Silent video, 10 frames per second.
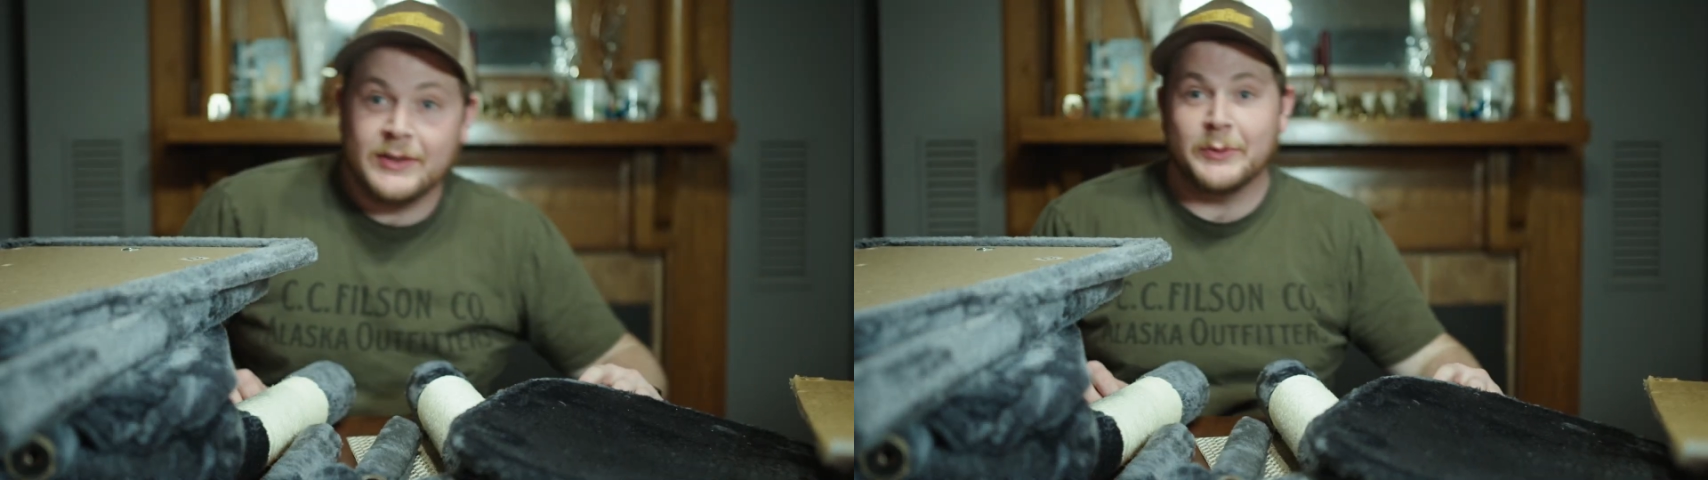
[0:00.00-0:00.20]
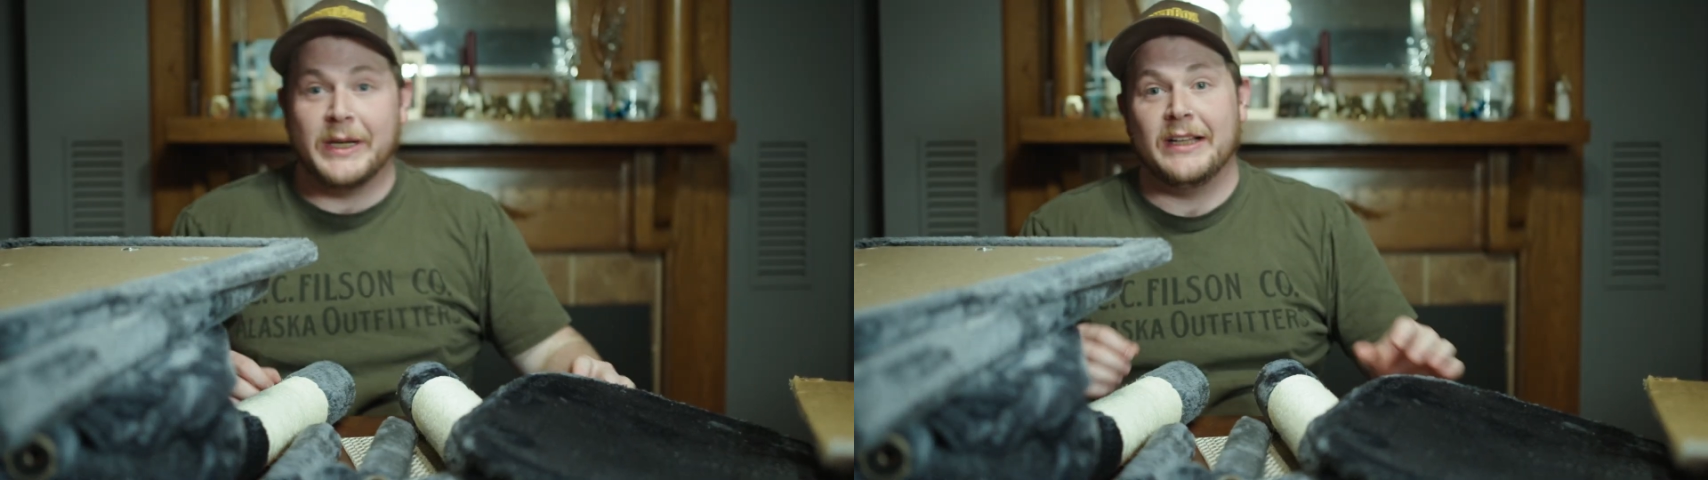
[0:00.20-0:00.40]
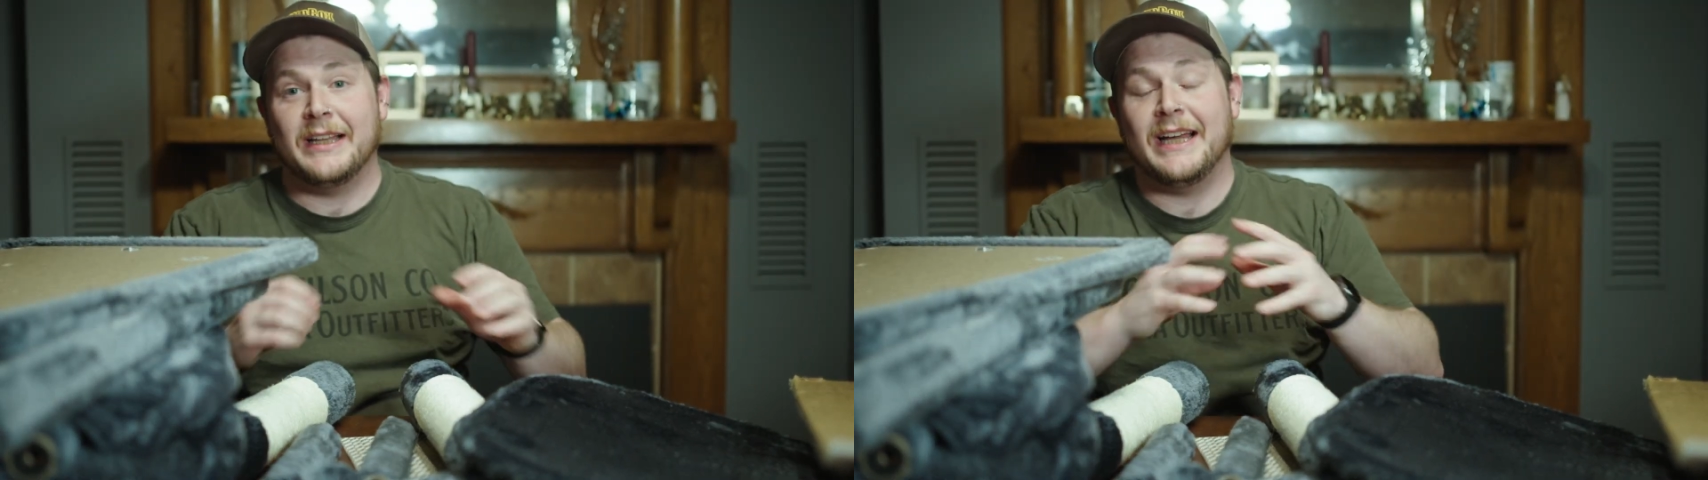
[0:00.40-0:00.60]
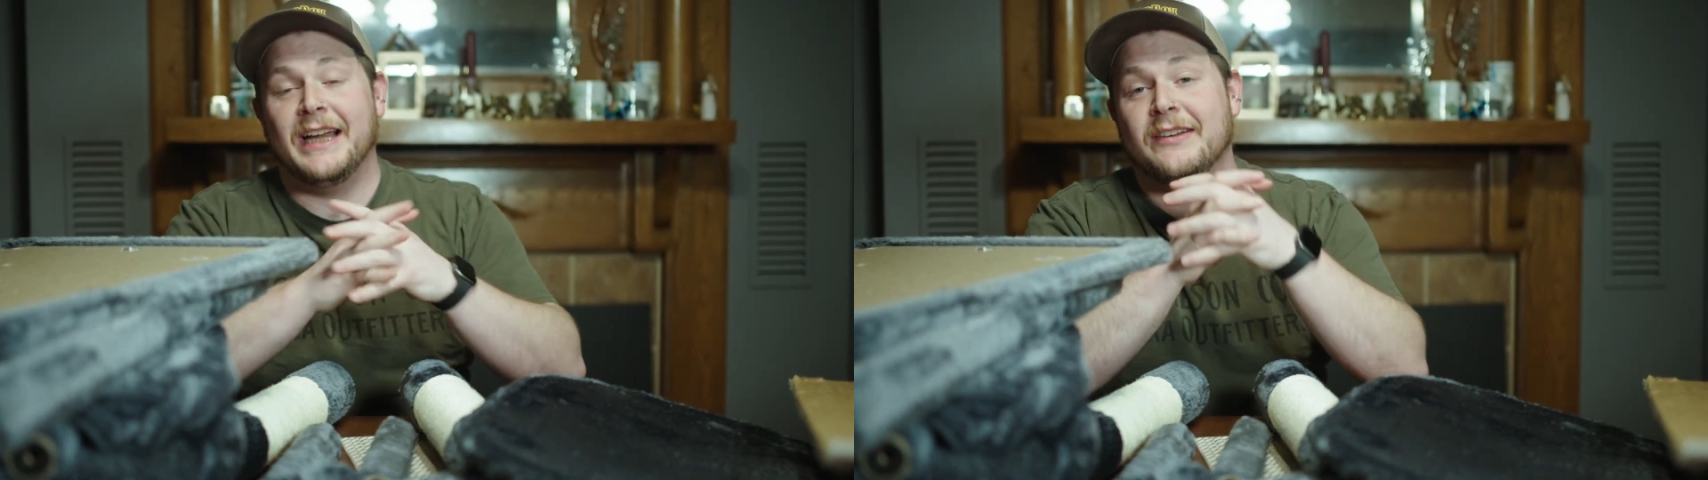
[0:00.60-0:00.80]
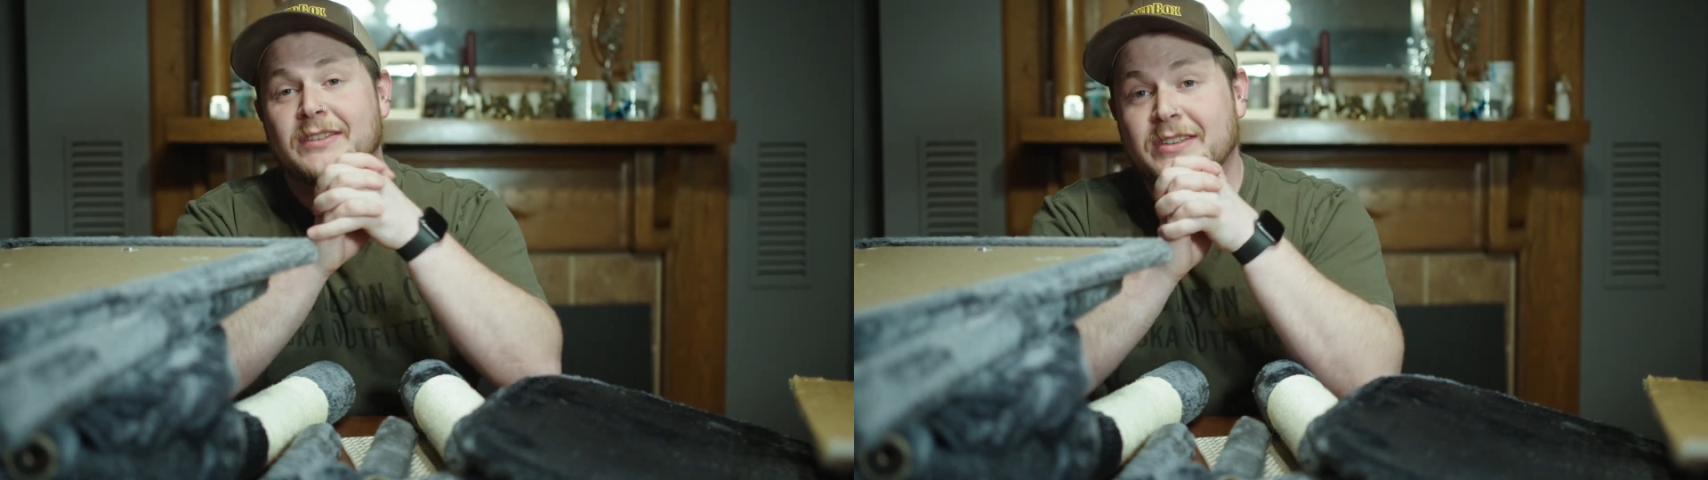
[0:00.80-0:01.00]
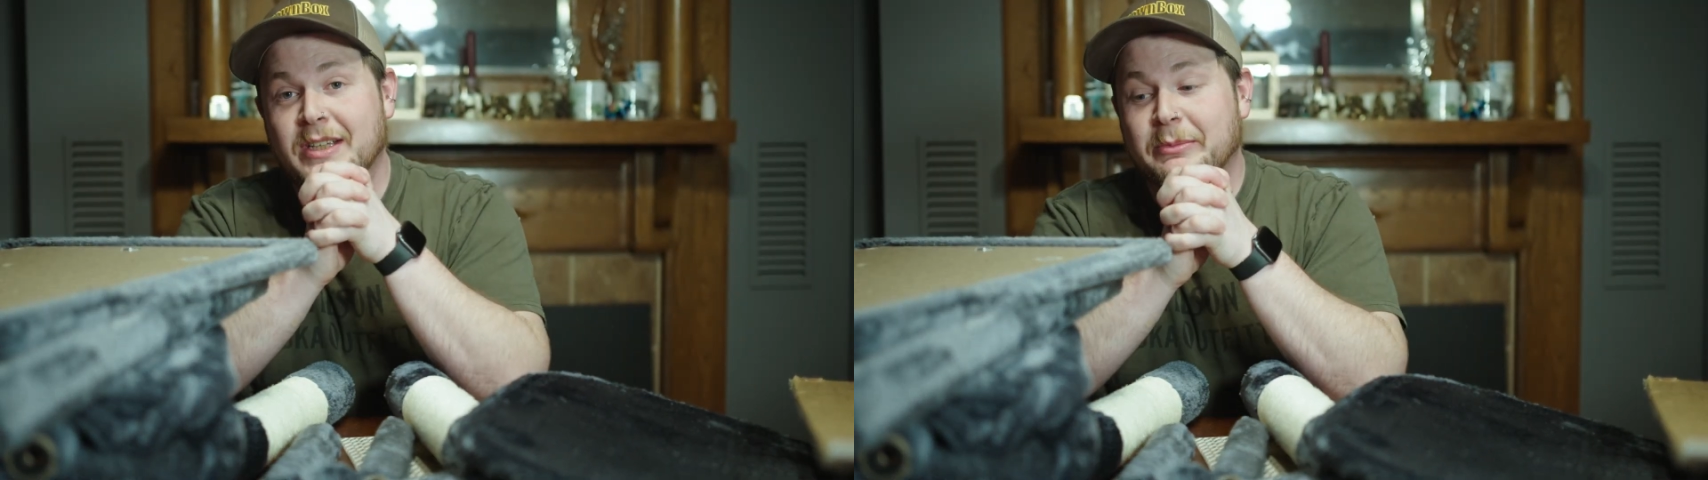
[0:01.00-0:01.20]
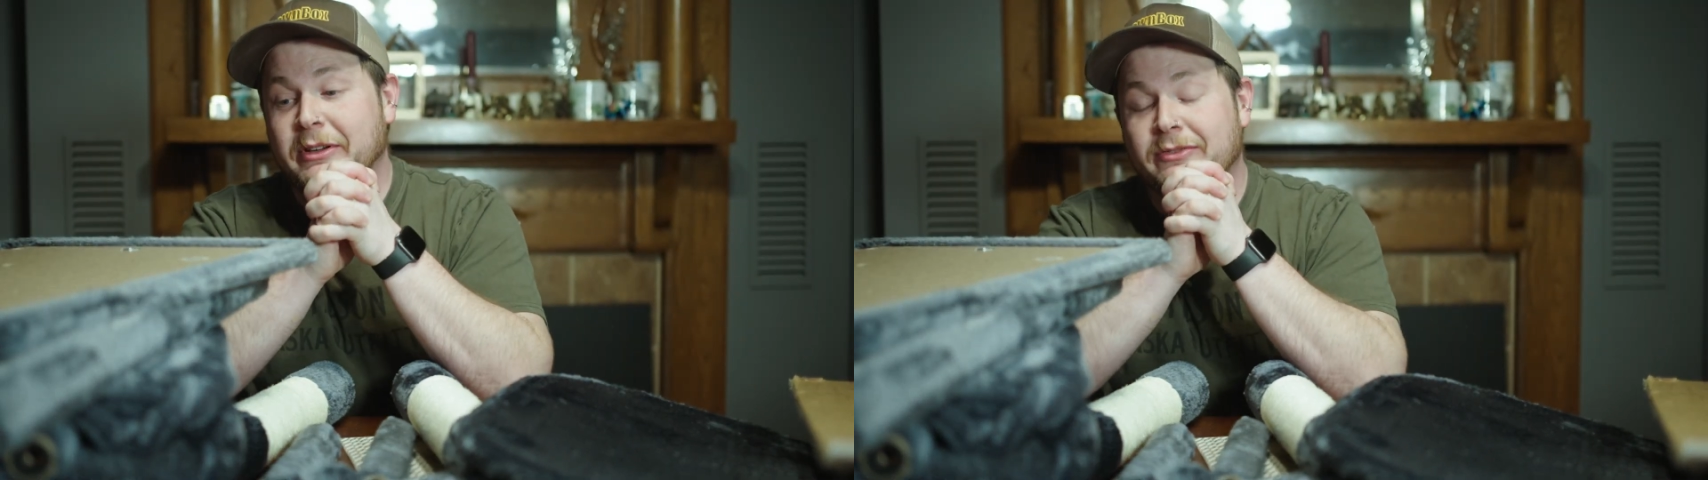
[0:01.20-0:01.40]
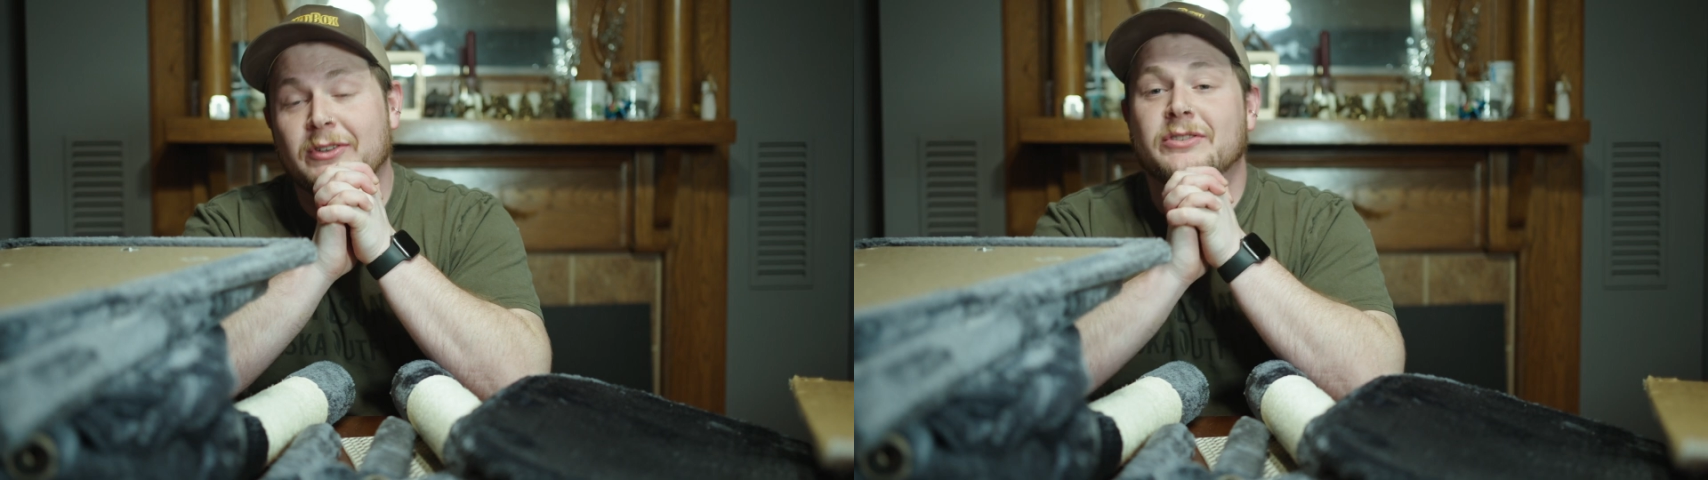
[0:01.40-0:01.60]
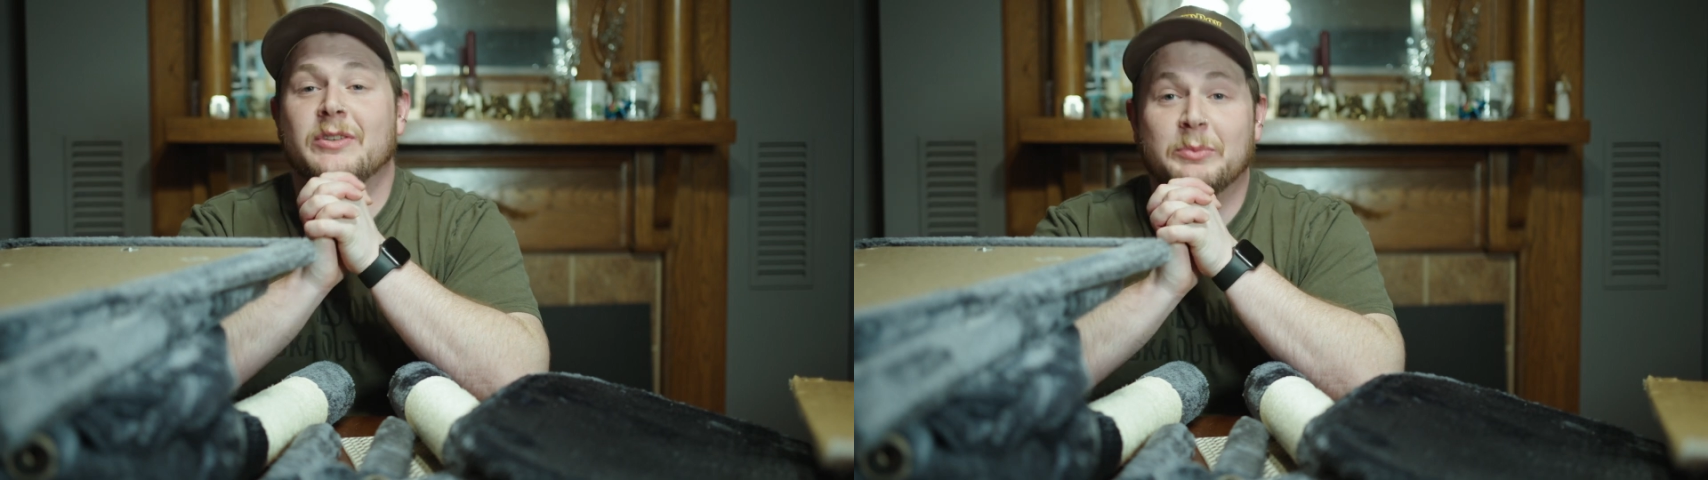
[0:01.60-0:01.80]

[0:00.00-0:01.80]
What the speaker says: Well, I have to say my first